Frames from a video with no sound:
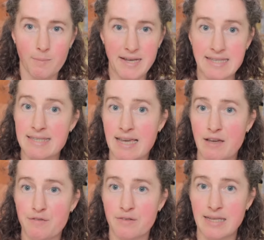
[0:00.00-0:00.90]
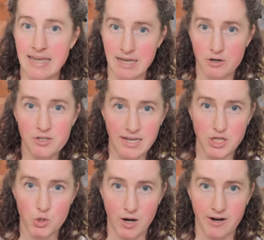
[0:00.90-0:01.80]
and safe inner
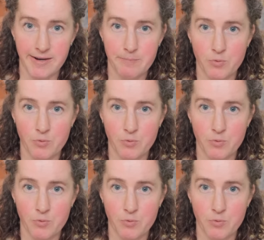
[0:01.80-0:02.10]
sanctuary,